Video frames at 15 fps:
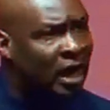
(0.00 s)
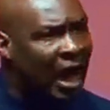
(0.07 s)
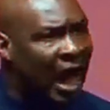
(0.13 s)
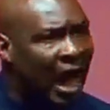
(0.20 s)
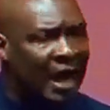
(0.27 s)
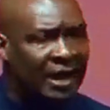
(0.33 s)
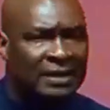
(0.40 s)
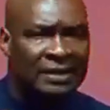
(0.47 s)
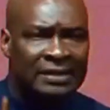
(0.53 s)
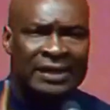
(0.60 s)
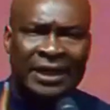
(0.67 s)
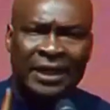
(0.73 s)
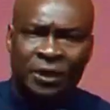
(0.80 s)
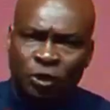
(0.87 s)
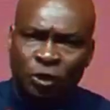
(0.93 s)
And
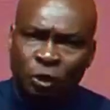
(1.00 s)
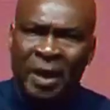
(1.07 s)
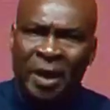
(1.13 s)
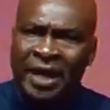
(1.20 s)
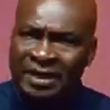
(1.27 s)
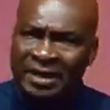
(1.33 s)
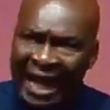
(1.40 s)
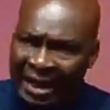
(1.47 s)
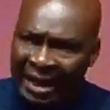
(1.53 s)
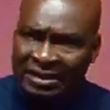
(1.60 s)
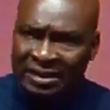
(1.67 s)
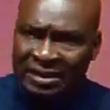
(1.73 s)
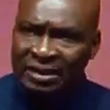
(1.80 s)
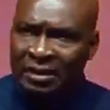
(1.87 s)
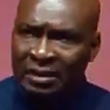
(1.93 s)
in doing
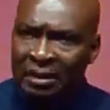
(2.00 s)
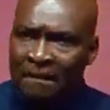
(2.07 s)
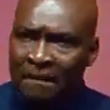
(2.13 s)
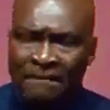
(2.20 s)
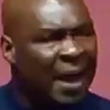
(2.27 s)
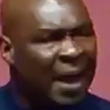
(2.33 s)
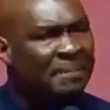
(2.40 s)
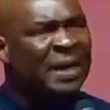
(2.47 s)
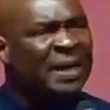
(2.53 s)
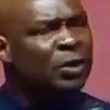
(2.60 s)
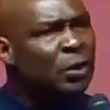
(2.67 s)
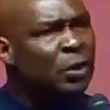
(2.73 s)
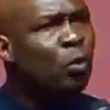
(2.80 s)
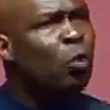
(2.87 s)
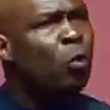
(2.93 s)
that,
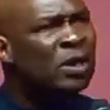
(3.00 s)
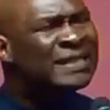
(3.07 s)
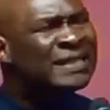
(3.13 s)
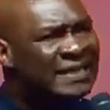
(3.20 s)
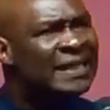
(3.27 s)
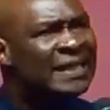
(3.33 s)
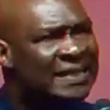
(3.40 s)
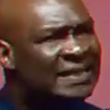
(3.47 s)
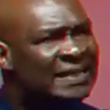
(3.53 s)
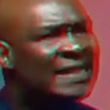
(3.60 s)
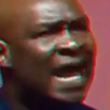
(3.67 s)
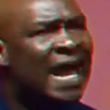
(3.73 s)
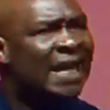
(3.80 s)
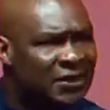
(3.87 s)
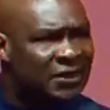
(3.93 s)
maybe
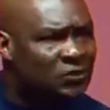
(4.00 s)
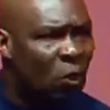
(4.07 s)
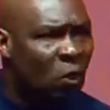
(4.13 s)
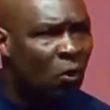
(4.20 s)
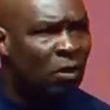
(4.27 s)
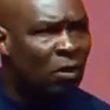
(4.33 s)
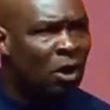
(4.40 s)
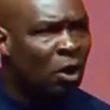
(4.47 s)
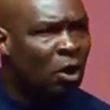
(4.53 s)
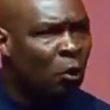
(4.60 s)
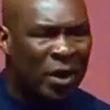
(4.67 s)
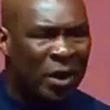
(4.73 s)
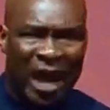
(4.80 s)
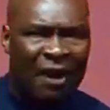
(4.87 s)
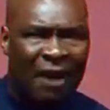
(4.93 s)
sincerely so,
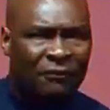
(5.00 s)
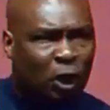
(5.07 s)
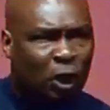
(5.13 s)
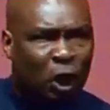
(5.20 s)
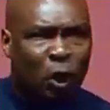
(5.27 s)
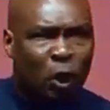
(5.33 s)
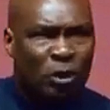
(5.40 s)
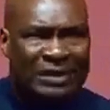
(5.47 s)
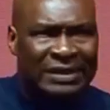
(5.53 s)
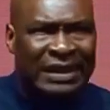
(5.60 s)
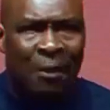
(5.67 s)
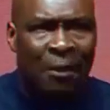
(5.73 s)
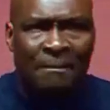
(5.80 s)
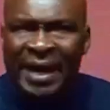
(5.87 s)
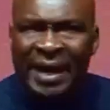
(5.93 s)
we have closed
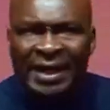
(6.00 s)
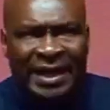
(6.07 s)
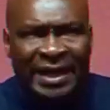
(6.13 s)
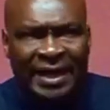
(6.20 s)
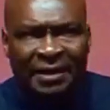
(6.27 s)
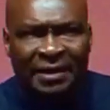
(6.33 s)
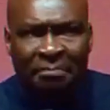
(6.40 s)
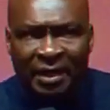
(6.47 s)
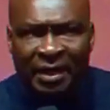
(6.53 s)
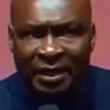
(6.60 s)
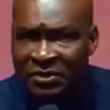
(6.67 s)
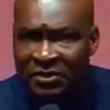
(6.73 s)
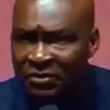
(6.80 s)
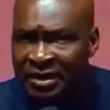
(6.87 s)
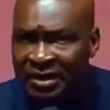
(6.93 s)
down many great
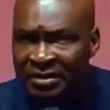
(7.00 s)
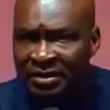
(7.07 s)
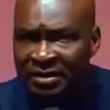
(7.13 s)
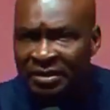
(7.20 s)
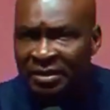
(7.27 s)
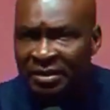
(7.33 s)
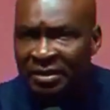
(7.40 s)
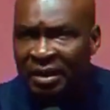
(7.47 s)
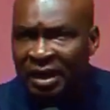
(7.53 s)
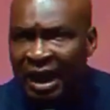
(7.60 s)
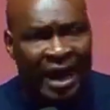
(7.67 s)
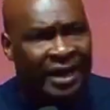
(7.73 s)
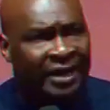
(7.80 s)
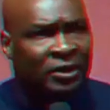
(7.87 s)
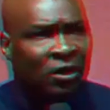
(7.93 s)
ministries,
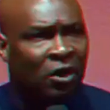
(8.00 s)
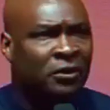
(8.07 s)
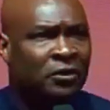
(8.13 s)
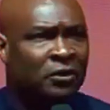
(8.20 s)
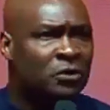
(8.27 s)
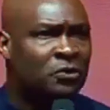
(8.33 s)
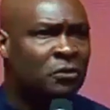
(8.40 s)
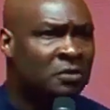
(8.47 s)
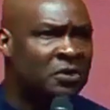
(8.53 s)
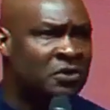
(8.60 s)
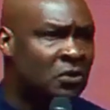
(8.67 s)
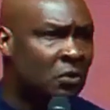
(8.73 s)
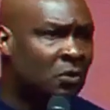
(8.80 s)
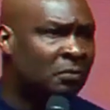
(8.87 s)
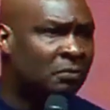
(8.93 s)
and it ought not to be so.